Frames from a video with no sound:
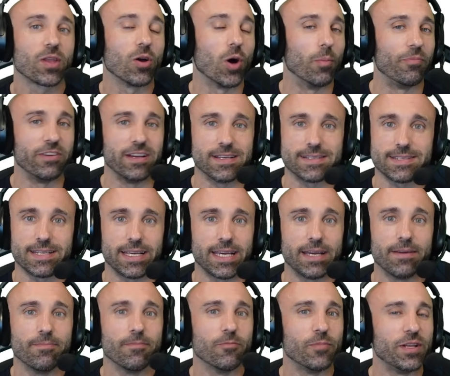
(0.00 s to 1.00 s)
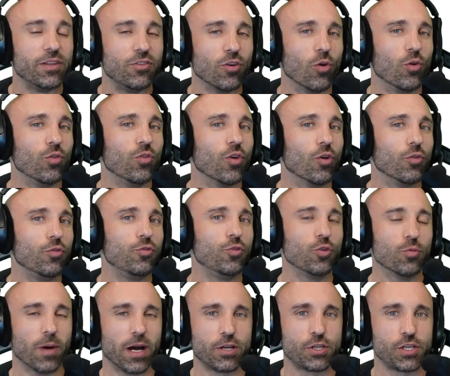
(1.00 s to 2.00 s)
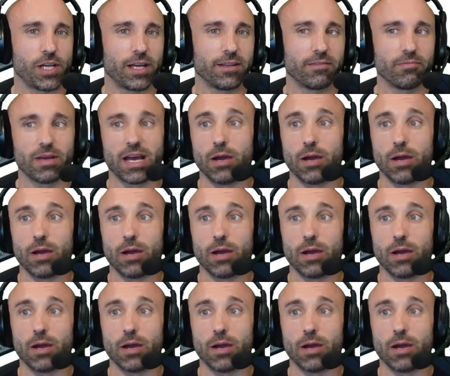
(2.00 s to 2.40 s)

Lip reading: Obviously, we don't know too much yet.